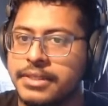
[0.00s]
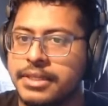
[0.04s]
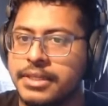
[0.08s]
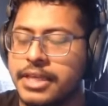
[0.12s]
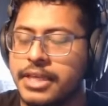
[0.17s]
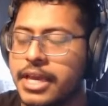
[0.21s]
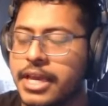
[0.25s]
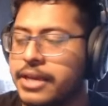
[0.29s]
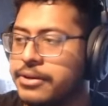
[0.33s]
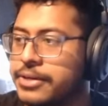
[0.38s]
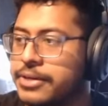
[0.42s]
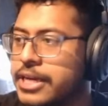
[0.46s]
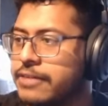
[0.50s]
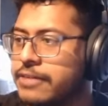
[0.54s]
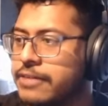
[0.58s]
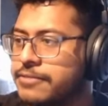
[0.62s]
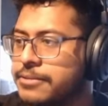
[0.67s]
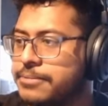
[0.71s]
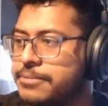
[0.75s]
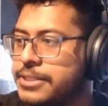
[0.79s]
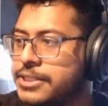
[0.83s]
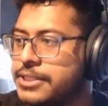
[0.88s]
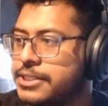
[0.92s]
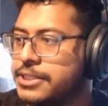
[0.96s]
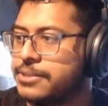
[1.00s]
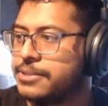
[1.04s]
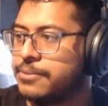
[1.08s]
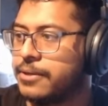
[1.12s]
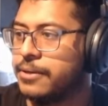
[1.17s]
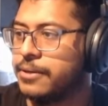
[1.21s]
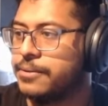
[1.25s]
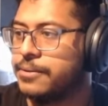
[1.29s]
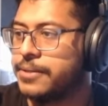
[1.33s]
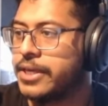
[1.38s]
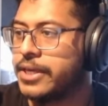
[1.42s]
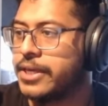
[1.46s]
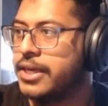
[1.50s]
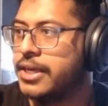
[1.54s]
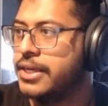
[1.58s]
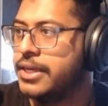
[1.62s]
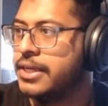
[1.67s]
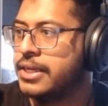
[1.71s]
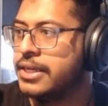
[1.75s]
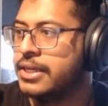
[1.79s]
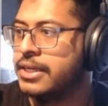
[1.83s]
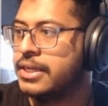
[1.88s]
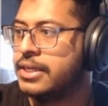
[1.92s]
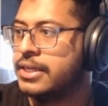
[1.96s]
Yeah, your Kafka pieces were okay,
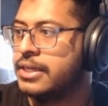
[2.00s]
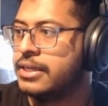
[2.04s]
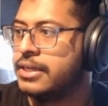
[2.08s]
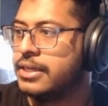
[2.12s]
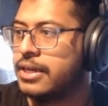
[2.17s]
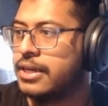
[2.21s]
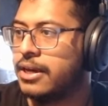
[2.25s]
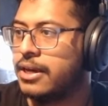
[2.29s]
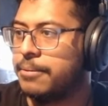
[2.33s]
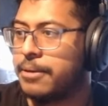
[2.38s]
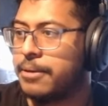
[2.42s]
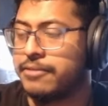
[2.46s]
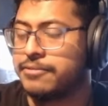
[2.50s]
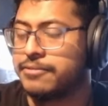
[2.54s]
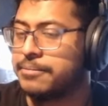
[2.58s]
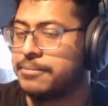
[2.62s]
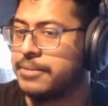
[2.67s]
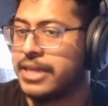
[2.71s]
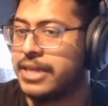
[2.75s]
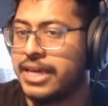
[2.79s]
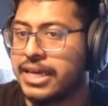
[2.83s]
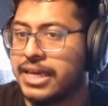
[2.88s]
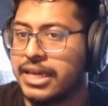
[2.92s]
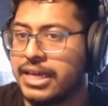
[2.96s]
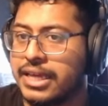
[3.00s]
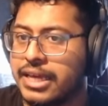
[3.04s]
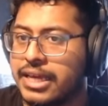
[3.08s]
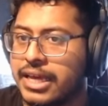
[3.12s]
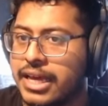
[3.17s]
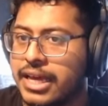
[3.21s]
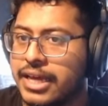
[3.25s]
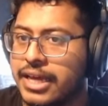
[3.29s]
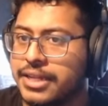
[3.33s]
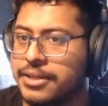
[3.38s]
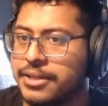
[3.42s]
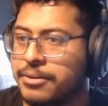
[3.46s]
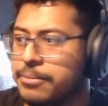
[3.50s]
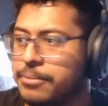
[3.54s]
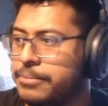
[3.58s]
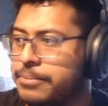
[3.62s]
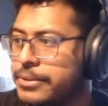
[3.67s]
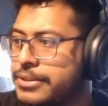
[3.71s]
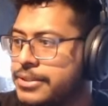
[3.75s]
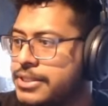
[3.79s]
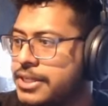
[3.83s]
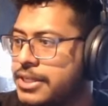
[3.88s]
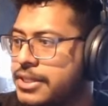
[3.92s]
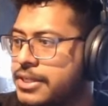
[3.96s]
uh, apart from that, and the
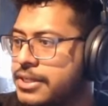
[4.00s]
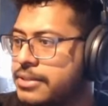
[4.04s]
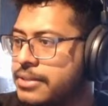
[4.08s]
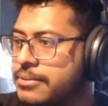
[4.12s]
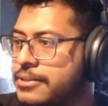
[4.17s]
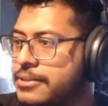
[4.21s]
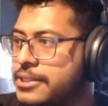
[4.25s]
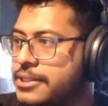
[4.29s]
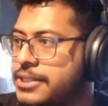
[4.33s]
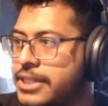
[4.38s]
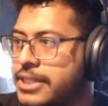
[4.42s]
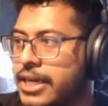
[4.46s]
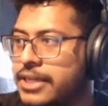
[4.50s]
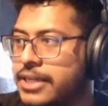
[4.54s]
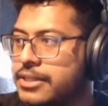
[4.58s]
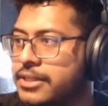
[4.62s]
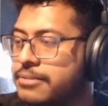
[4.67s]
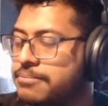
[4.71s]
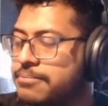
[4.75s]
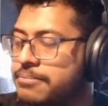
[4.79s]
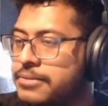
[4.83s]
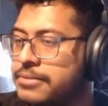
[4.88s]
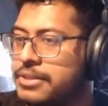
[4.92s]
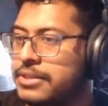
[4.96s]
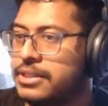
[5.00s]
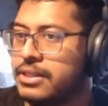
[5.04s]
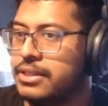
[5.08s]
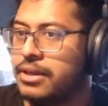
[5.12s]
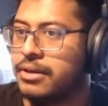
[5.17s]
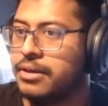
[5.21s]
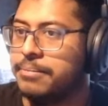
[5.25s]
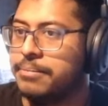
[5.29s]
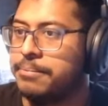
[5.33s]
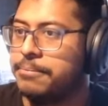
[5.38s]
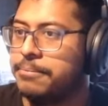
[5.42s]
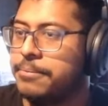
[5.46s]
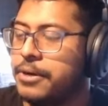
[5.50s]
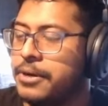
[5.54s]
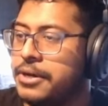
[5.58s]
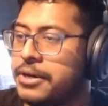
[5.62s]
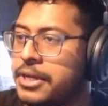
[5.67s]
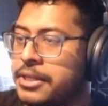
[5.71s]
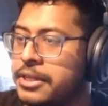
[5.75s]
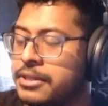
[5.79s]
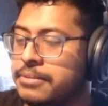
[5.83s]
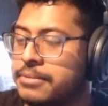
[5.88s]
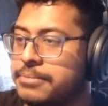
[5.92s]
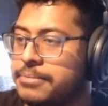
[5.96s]
boots I think it was, yeah, the, the body
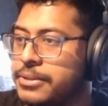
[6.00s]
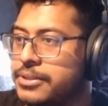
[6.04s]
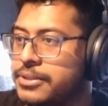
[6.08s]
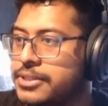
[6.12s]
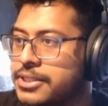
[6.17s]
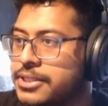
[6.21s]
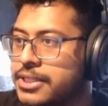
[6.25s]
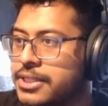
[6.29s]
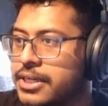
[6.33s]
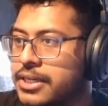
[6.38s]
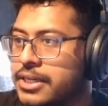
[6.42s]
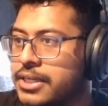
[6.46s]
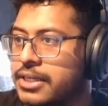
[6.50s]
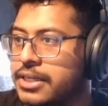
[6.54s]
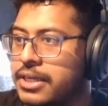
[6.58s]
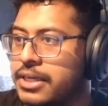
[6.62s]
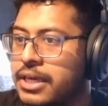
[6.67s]
and the boots suck.